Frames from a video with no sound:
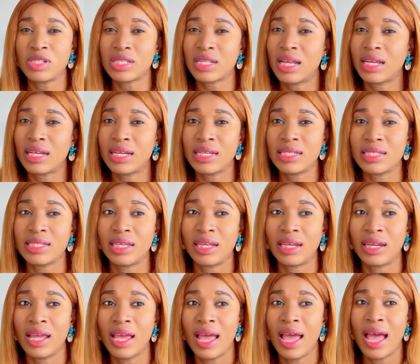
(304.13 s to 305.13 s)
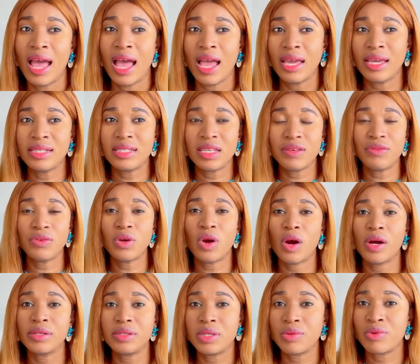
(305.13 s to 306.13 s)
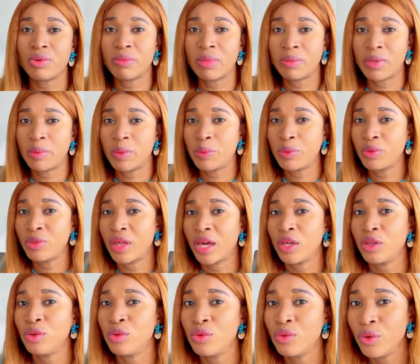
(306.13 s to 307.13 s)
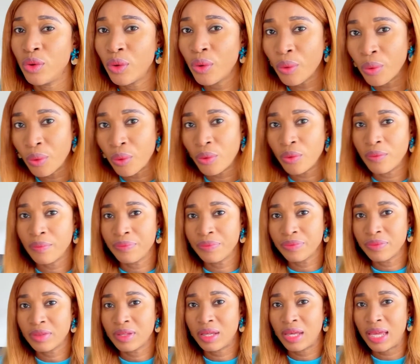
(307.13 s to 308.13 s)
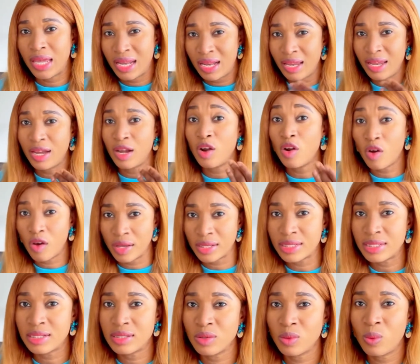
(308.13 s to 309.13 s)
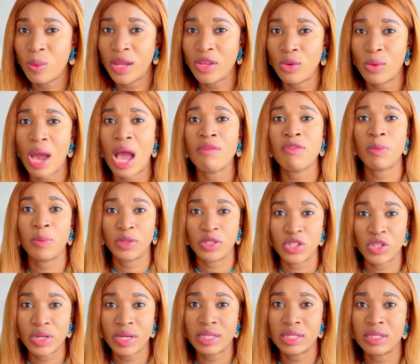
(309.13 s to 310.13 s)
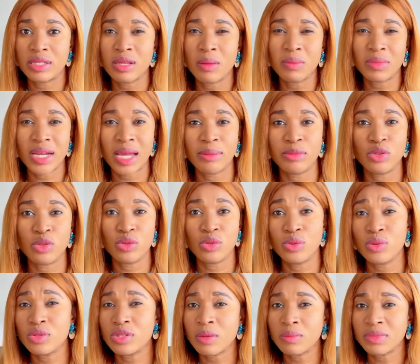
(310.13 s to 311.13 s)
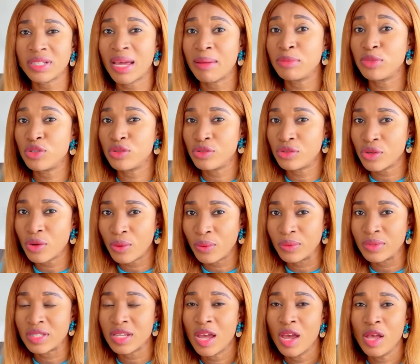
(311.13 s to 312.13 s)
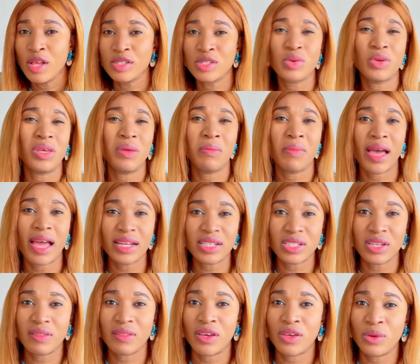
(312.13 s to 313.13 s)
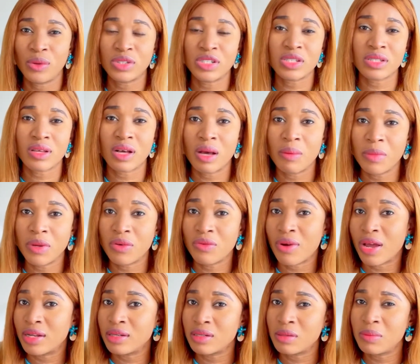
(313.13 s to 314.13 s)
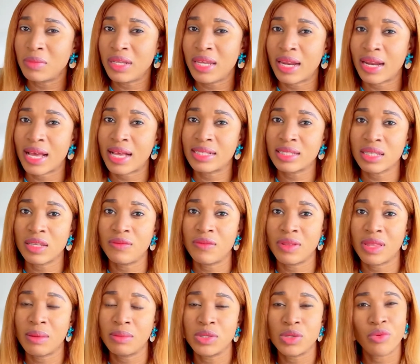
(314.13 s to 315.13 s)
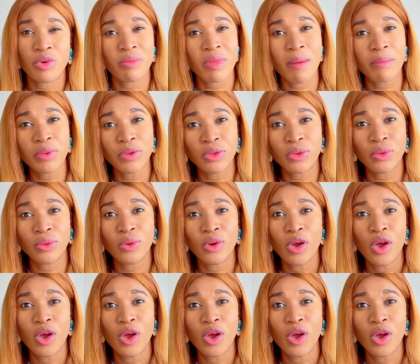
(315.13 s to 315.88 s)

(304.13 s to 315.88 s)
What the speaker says: like, listen, it's even hard to remember people that you know a lot when you have opportunity. Sometimes you do, sometimes you don't. So imagine that you're just coming randomly and asking for them to remember you